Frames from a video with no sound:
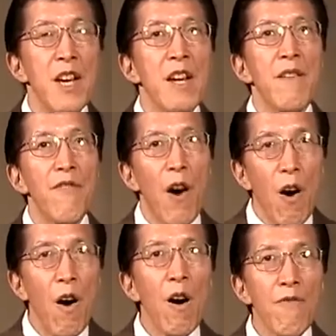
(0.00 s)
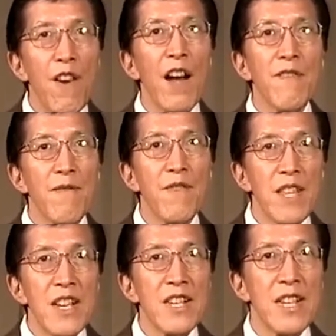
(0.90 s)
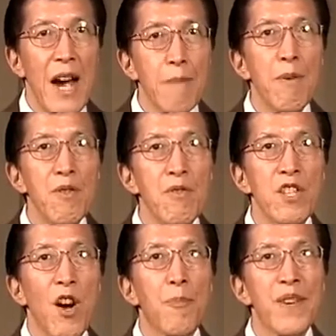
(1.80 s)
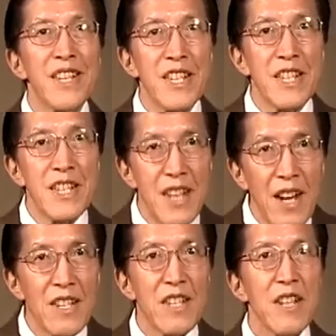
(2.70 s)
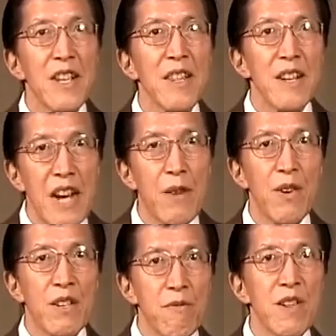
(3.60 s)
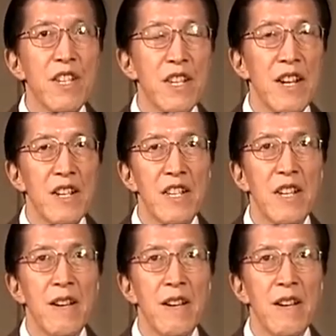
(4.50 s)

If all 5 of these taboos are precisely the characteristics